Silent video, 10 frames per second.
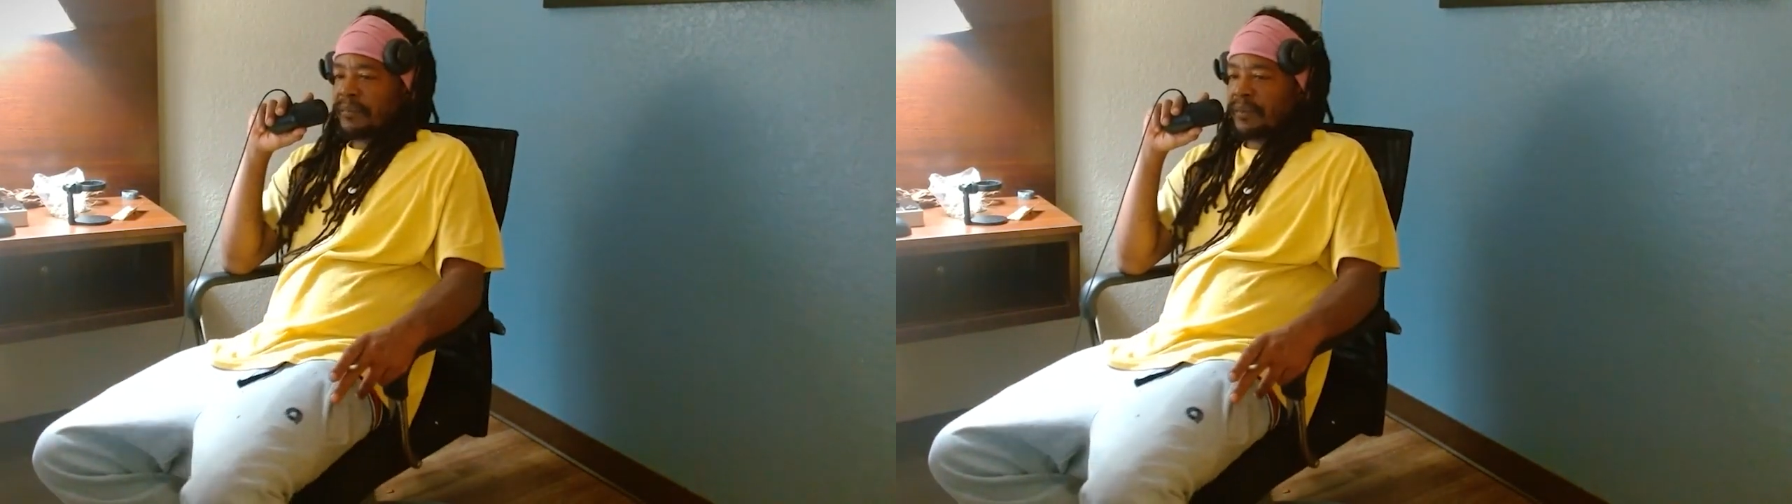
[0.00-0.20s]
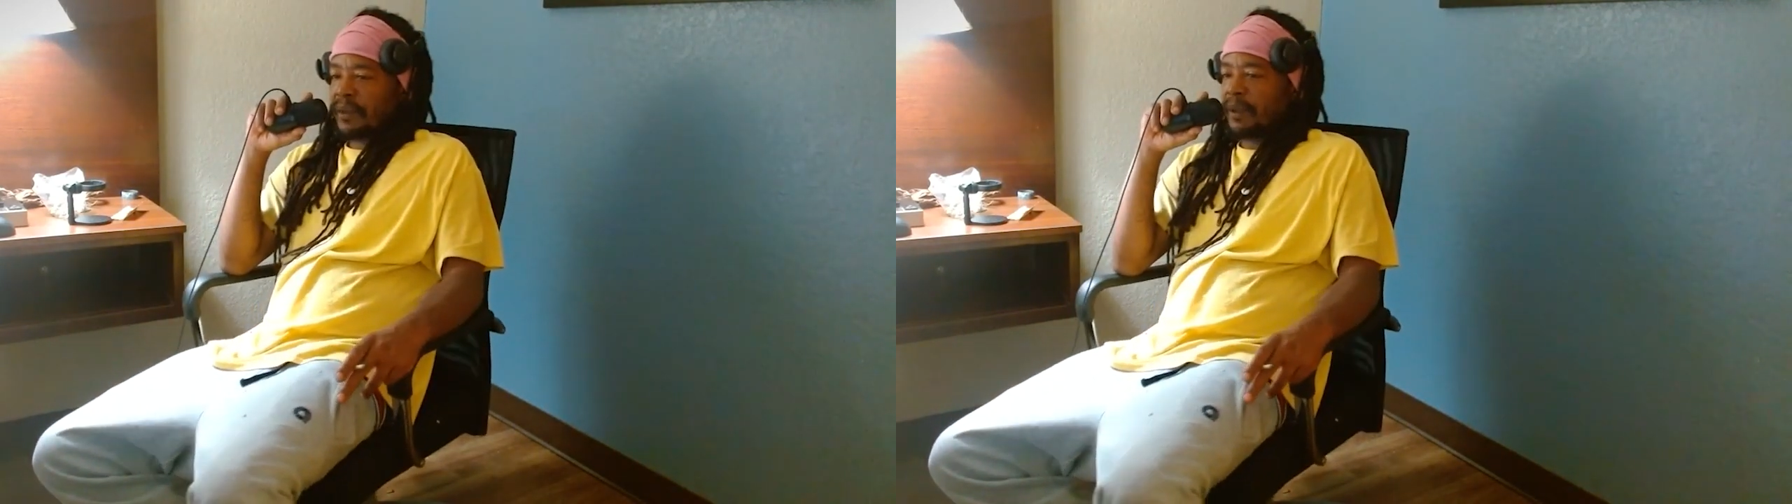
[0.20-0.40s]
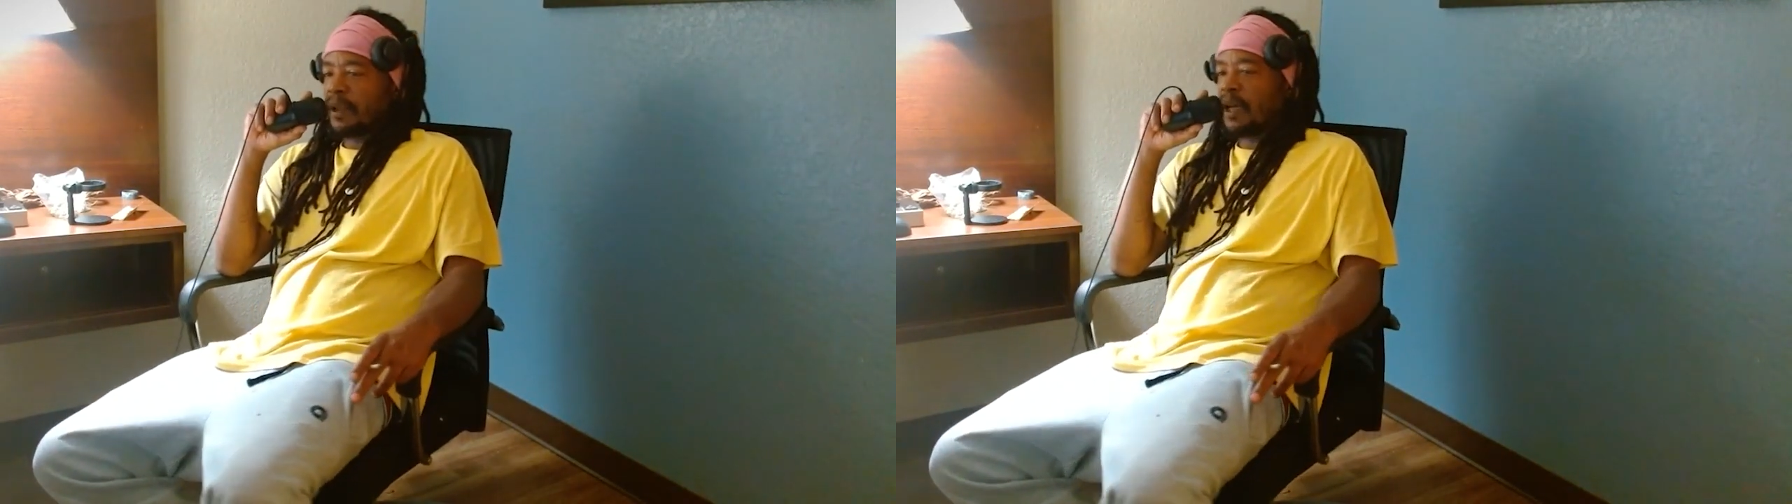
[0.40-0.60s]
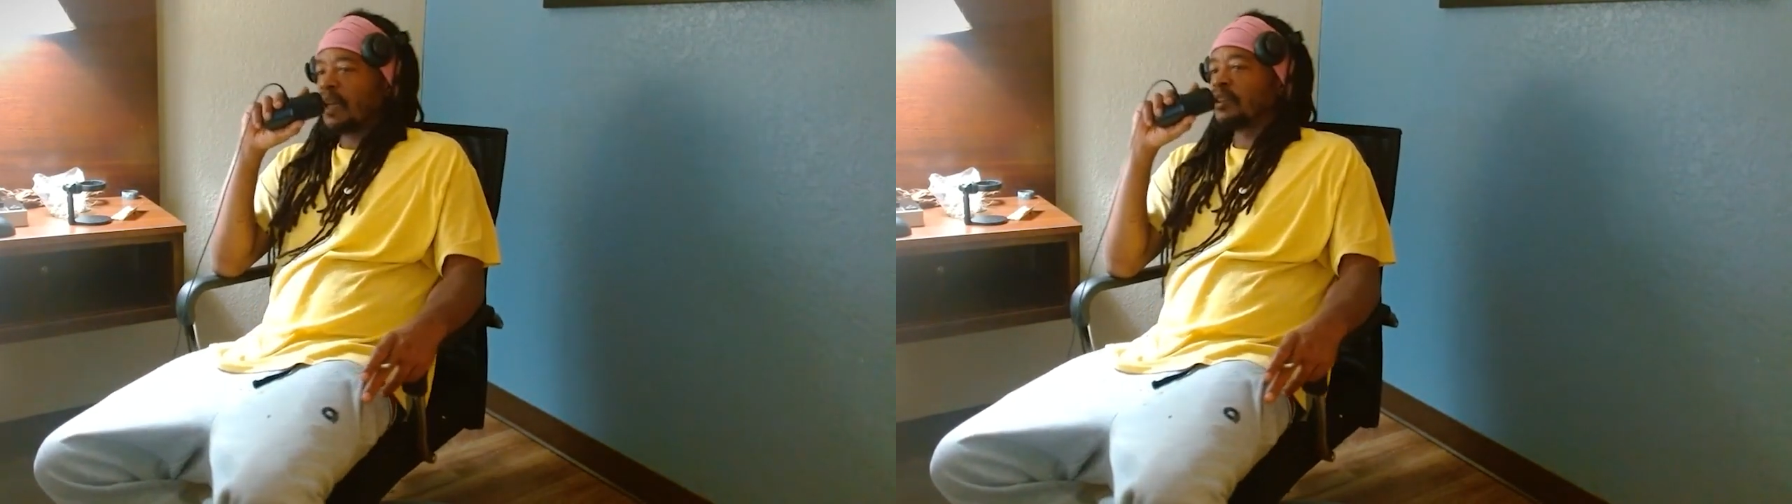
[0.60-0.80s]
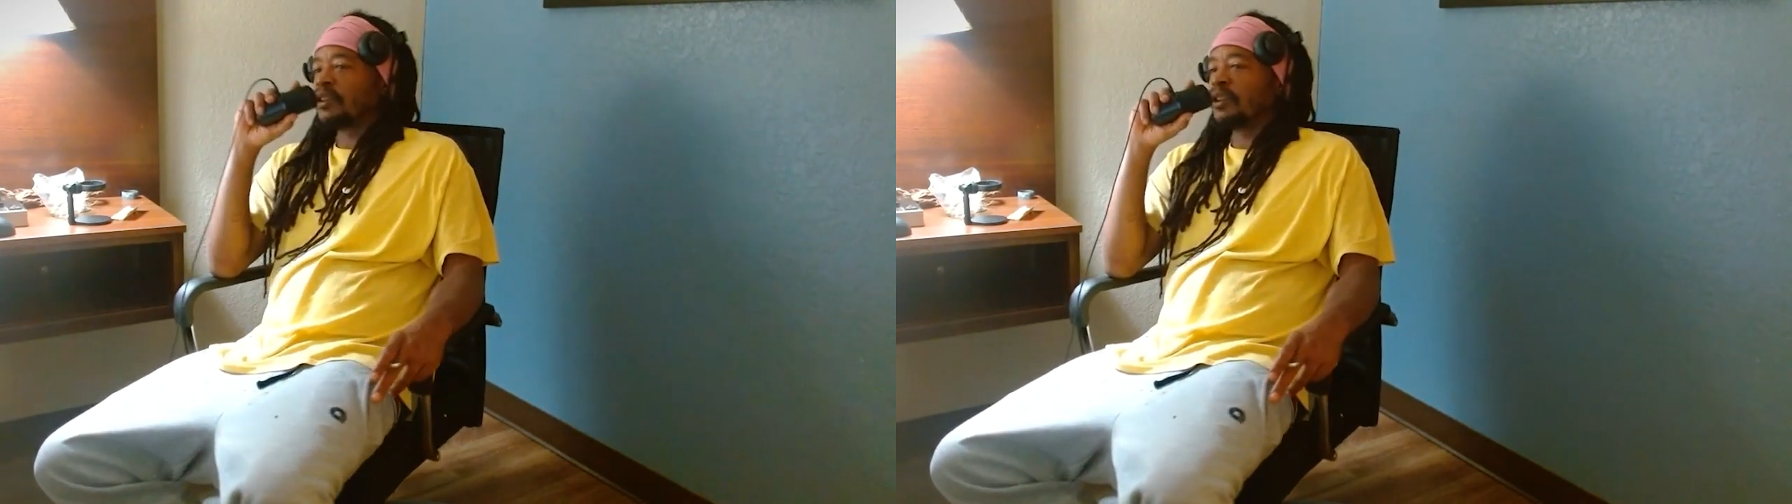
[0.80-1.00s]
the
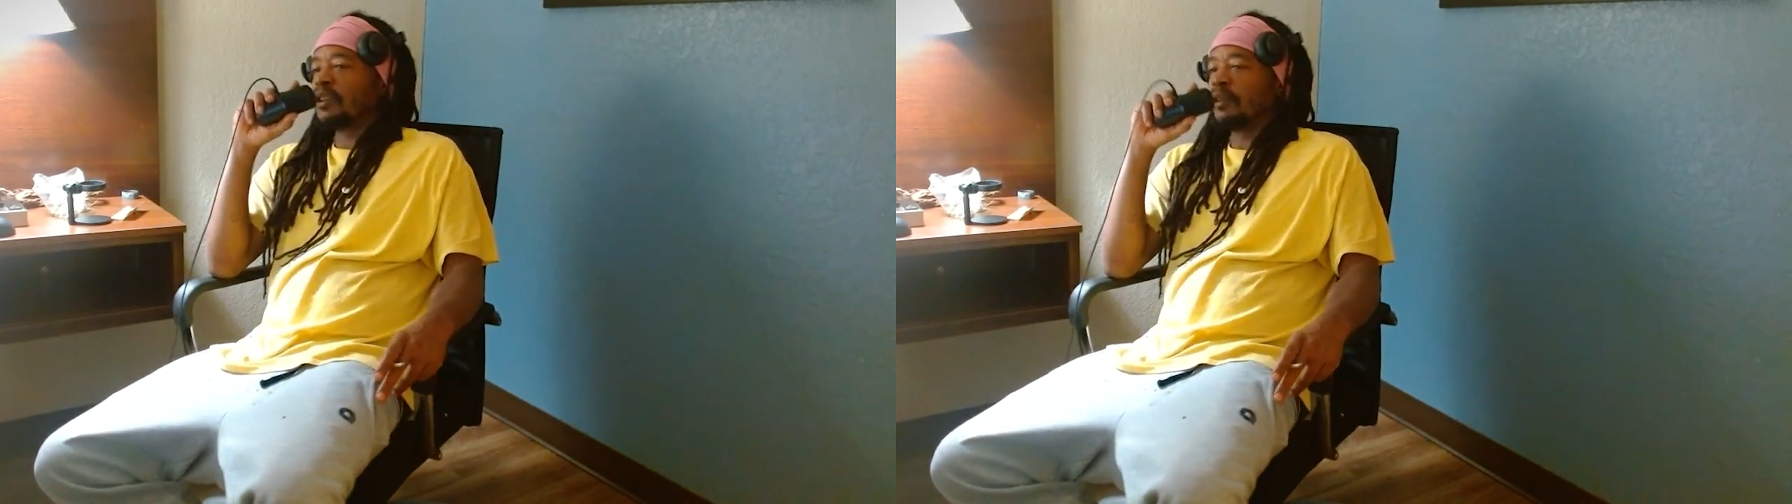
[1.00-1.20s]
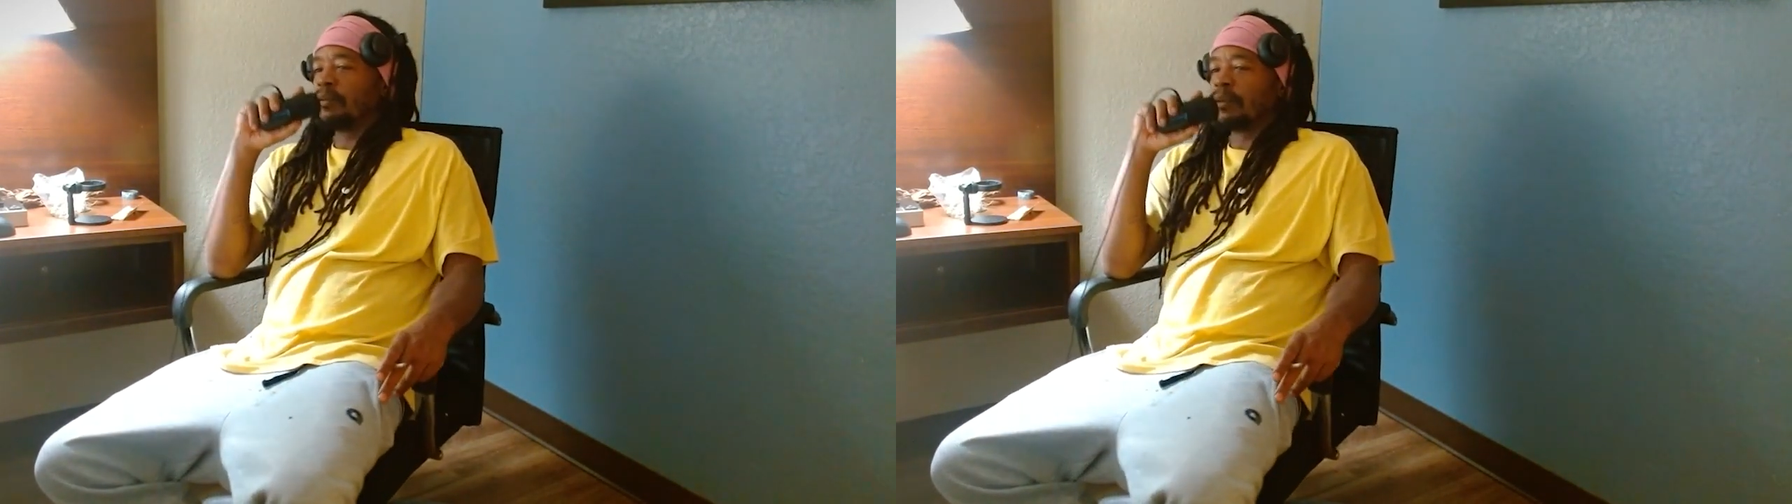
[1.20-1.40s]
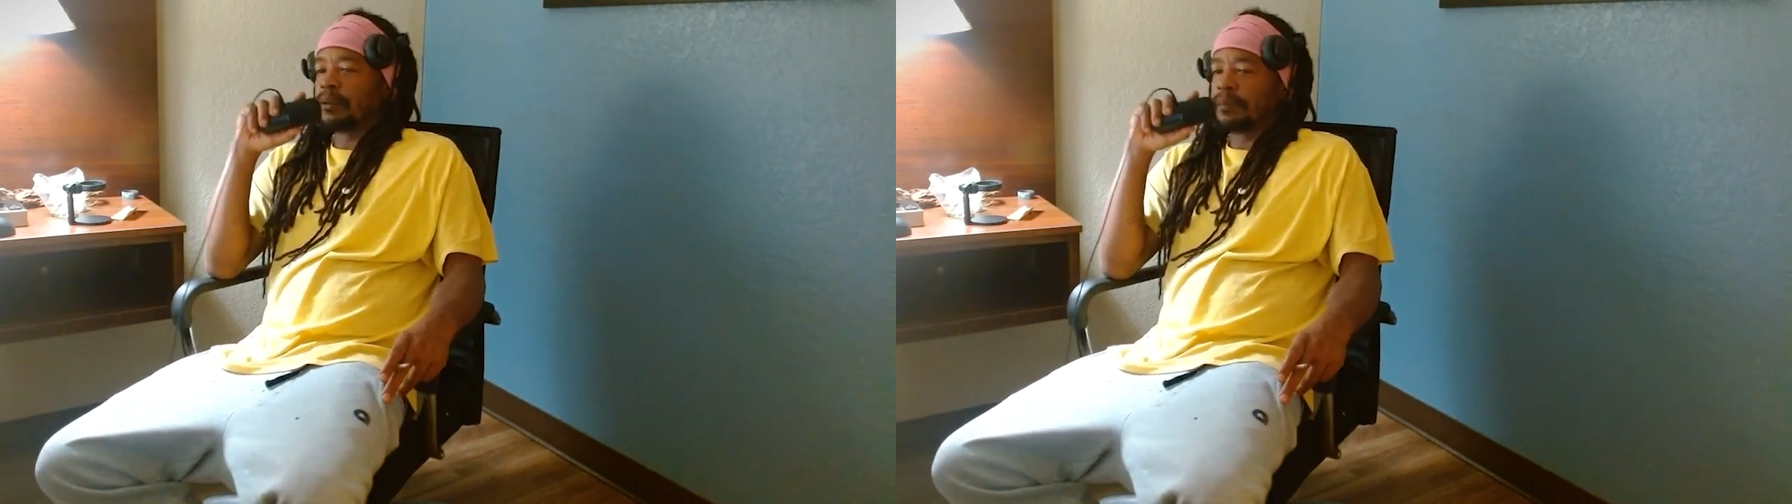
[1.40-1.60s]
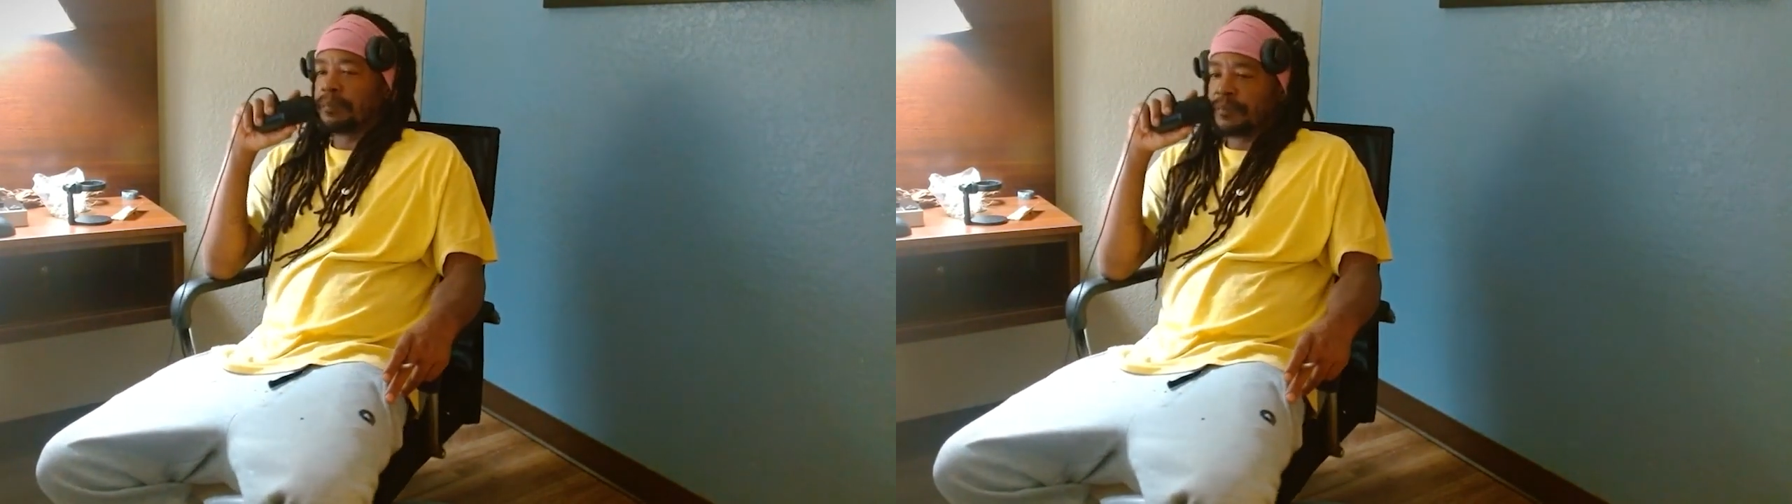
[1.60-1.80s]
beyond sativa,